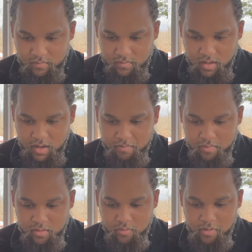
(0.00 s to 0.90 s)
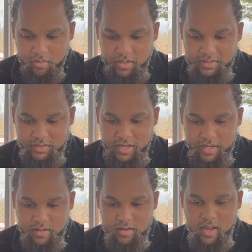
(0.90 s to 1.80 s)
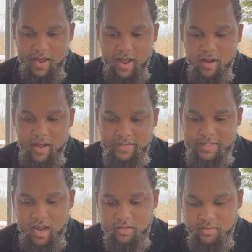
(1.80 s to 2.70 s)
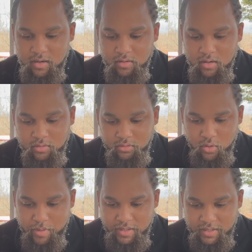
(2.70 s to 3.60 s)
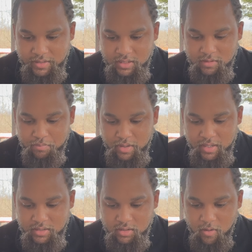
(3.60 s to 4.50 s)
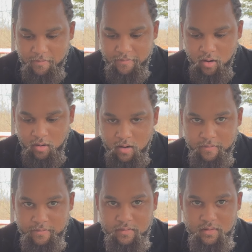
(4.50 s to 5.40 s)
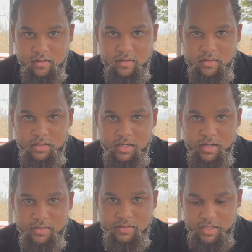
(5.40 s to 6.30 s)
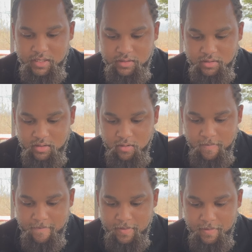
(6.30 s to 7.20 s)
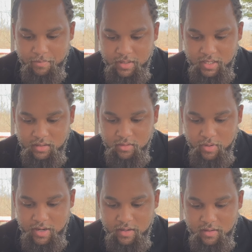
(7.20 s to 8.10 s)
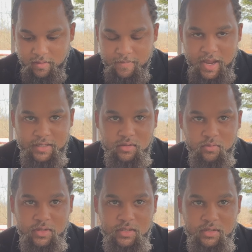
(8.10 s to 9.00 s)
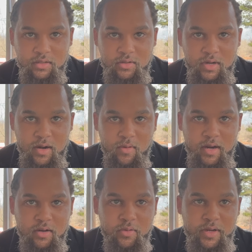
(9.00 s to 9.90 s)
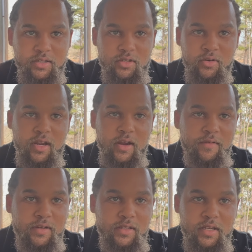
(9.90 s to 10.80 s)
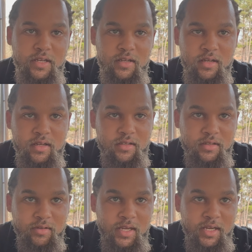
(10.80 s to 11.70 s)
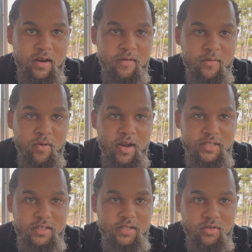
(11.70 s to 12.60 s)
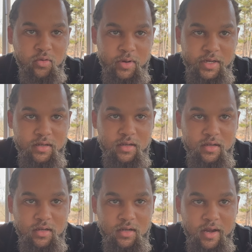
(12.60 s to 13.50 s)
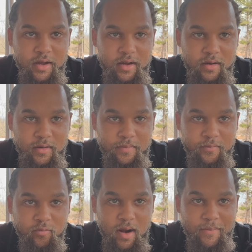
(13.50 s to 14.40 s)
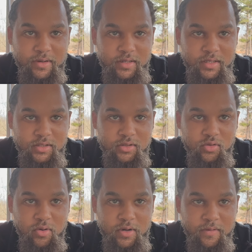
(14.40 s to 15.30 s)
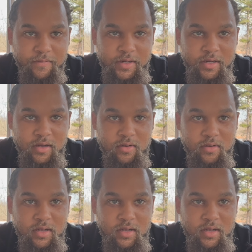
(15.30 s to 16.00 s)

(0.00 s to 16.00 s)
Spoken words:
All right, boom. We placed that. I doubt it's gonna go through because this put is so far off. You know what I'm saying? So, but anyway, I just wanted to do that right quick, show y'all everything. So thank y'all for watching this quick Robinhood tutorial video.